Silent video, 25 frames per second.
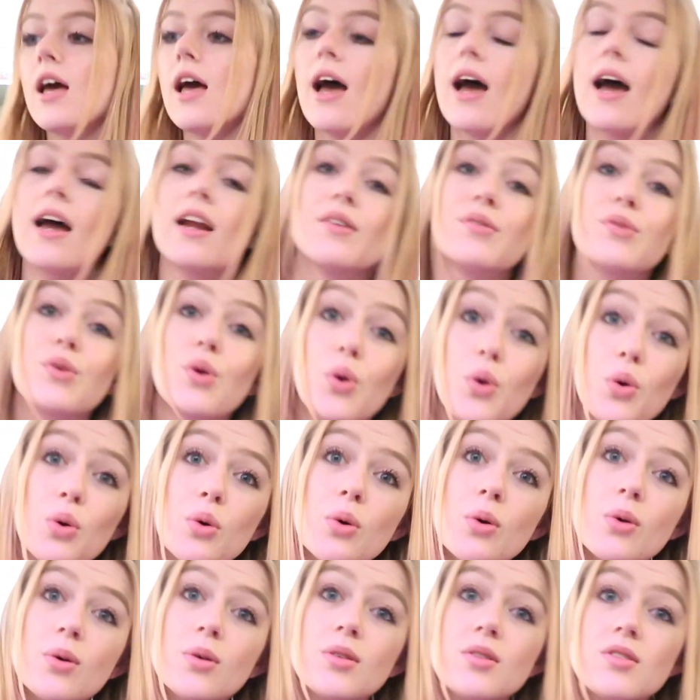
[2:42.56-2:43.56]
And of
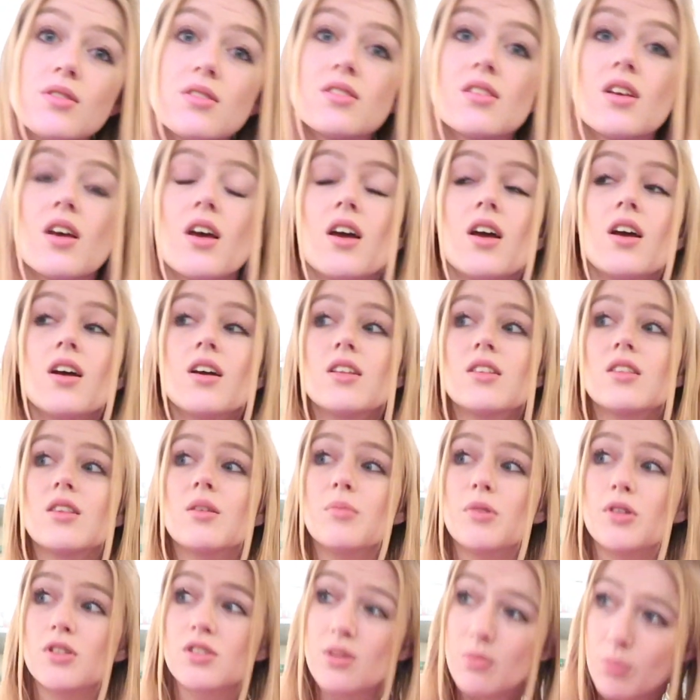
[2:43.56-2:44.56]
course, the
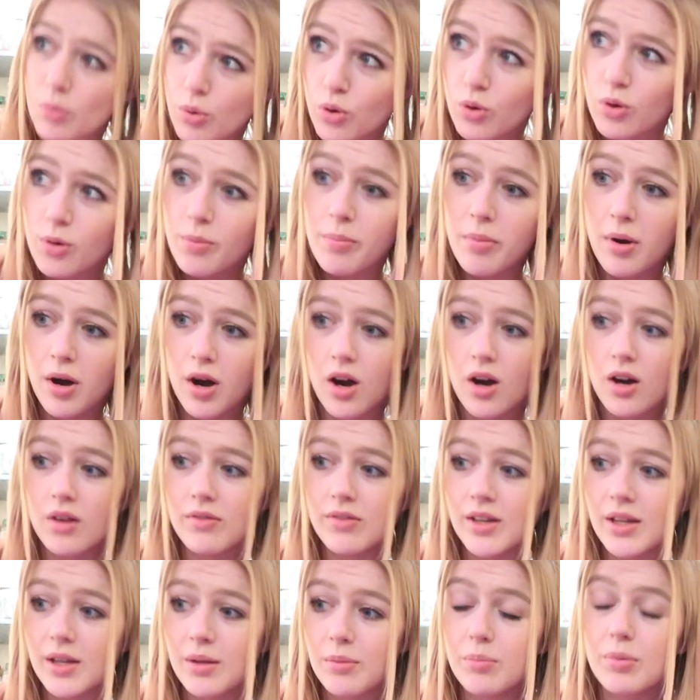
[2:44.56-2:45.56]
most important part of
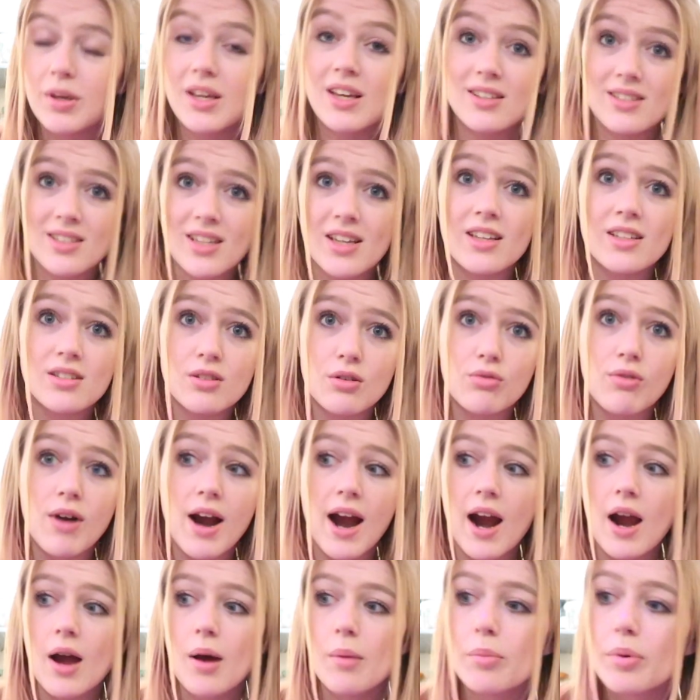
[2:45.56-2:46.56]
it, because it is a
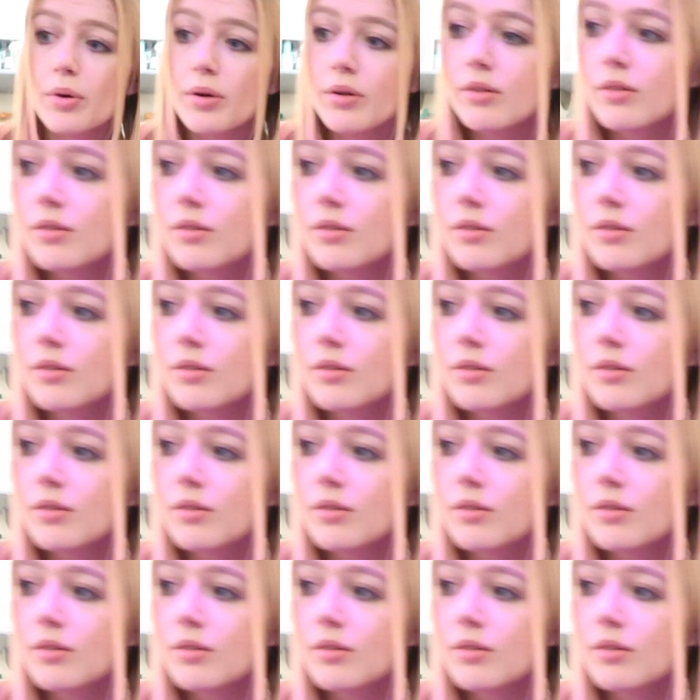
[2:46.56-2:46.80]
wrap,